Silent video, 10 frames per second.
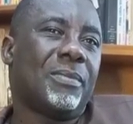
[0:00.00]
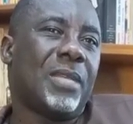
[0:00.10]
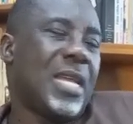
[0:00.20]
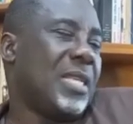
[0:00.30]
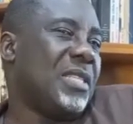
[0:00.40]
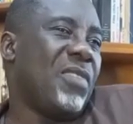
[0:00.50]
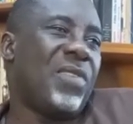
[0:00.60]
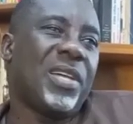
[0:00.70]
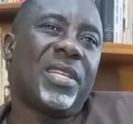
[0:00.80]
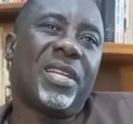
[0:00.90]
He has
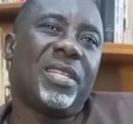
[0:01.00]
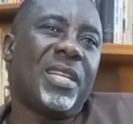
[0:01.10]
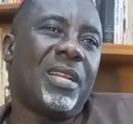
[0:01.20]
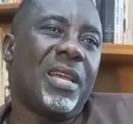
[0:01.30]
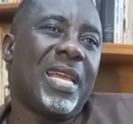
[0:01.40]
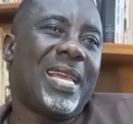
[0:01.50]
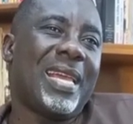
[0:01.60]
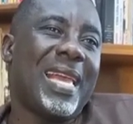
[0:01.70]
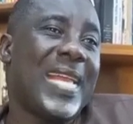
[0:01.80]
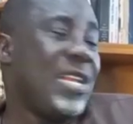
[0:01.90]
never created
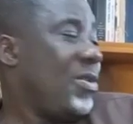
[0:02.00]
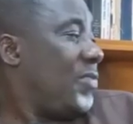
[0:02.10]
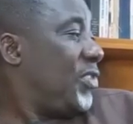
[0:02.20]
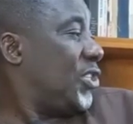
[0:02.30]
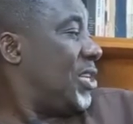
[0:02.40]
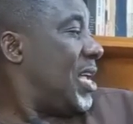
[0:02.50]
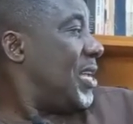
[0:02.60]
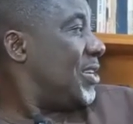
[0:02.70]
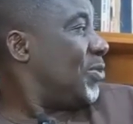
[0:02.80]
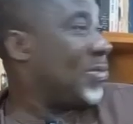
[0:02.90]
any
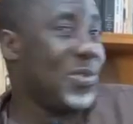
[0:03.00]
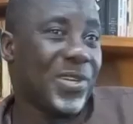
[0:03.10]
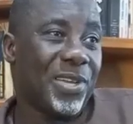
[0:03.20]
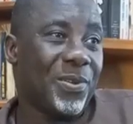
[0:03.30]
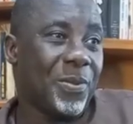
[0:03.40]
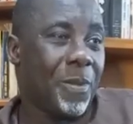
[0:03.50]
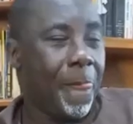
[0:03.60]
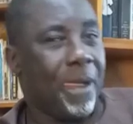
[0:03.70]
visionary to walk alone.